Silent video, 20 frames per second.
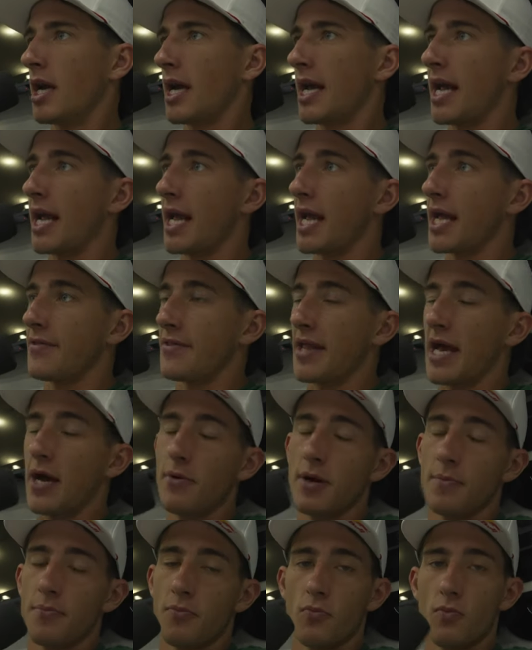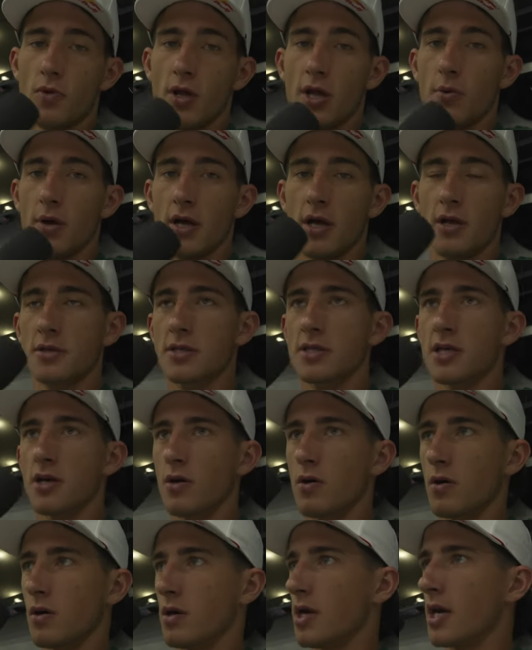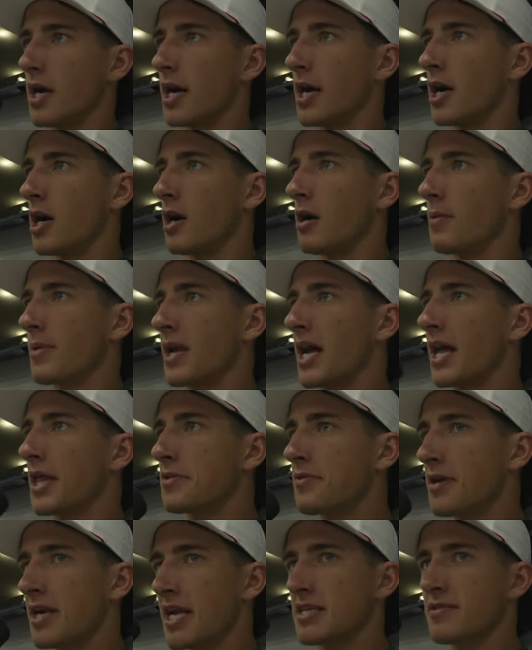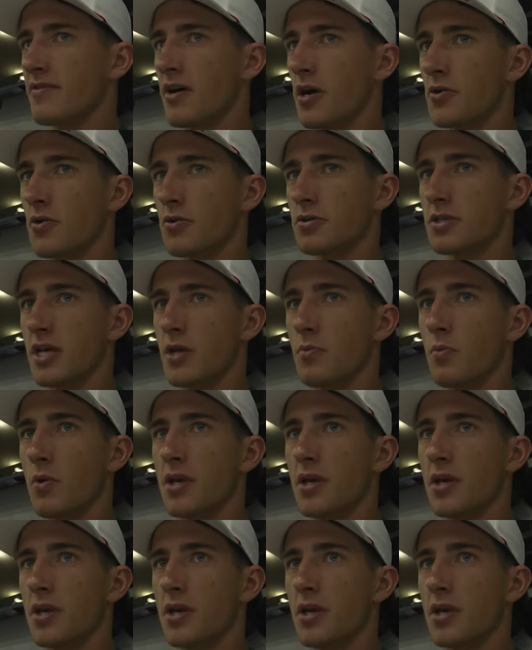And that went really well, so got 3 days of outdoors in,